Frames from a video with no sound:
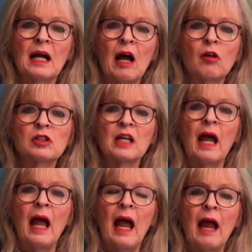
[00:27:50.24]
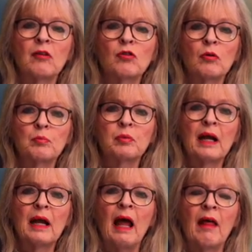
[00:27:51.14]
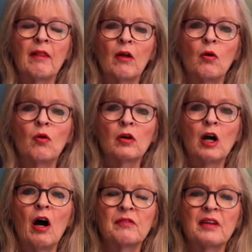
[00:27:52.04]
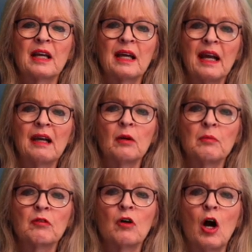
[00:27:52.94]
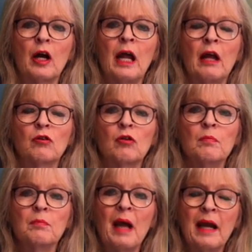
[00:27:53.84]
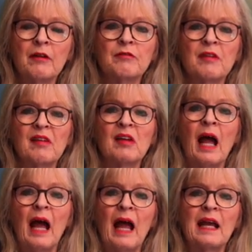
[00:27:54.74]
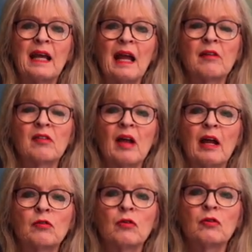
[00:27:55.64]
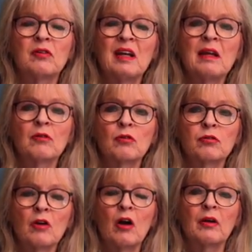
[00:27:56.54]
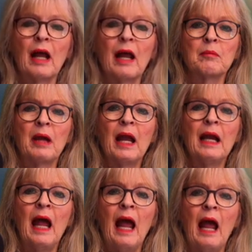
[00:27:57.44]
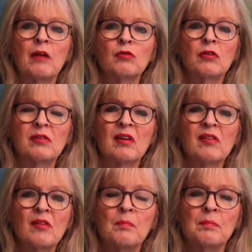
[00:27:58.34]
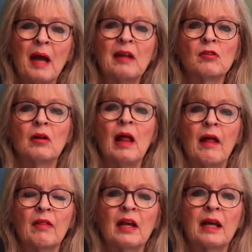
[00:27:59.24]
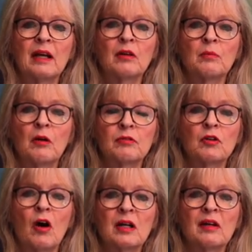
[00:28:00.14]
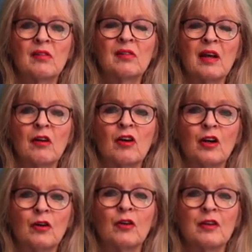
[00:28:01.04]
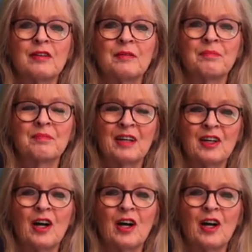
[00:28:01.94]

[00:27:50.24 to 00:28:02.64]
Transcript: culture, and to bring the order of the kingdom of God to manifest against and to dethrone, amen, and to dismantle the kingdom of darkness here on earth.